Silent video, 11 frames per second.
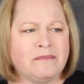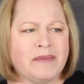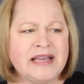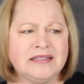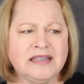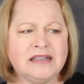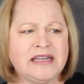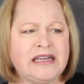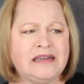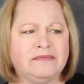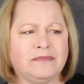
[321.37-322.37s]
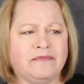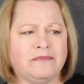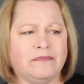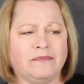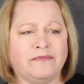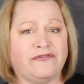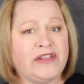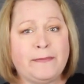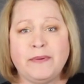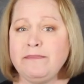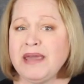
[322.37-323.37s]
basically
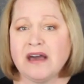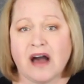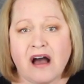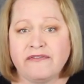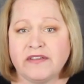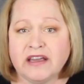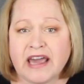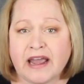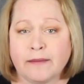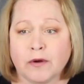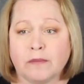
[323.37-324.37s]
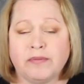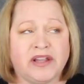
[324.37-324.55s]
flipping me off in the camera,